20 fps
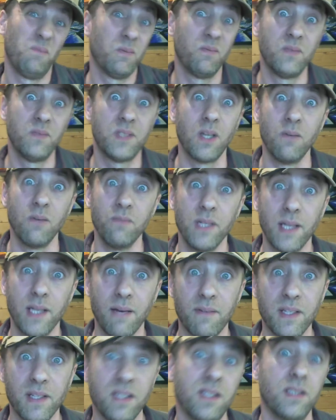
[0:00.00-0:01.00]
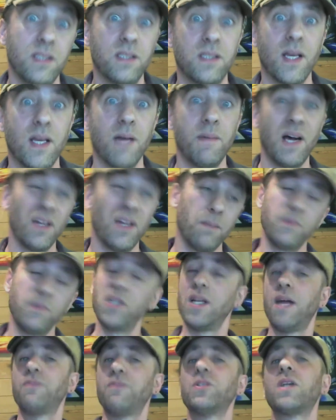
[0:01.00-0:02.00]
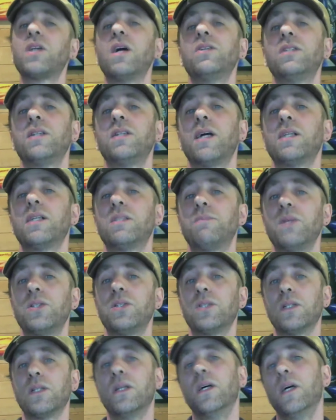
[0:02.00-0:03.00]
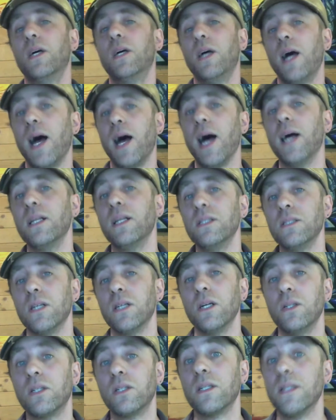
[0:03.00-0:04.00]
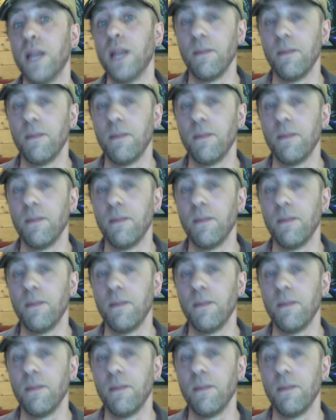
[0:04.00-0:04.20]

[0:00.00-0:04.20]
don't really have anything to say about them. You'll have to go to the exhibition and look at them